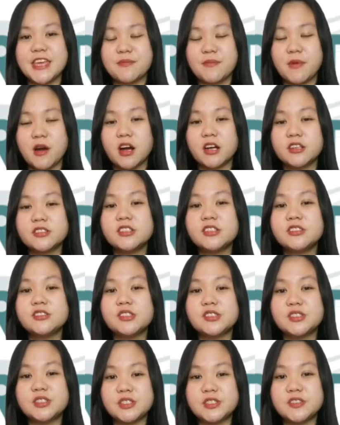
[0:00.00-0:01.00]
I am
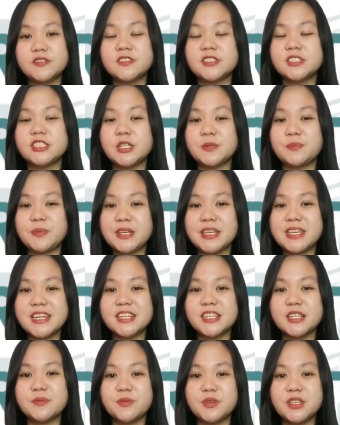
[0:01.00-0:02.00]
honored to serve the
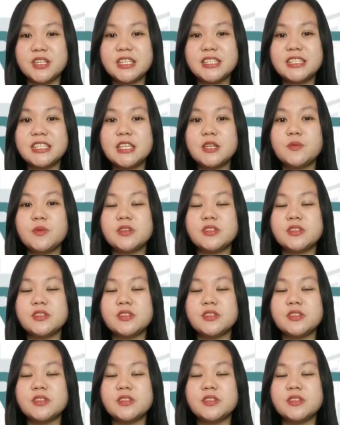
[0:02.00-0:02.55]
JPIA community